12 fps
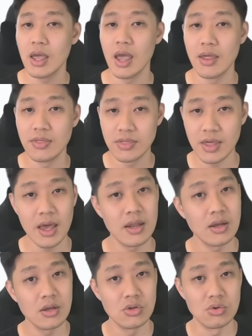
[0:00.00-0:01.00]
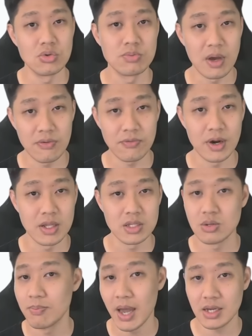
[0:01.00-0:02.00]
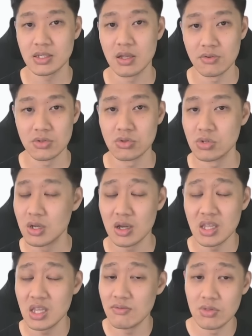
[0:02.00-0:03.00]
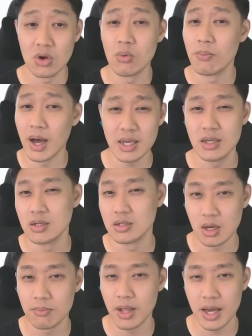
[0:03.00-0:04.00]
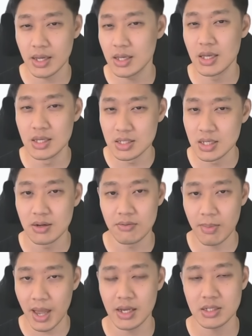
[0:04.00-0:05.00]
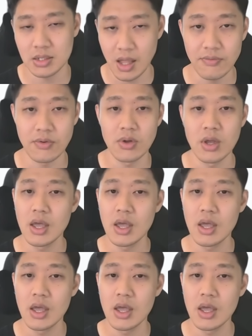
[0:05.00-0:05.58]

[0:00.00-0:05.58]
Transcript: and then use my friend's max level Suzuka even though my Kitasan Black isn't max level?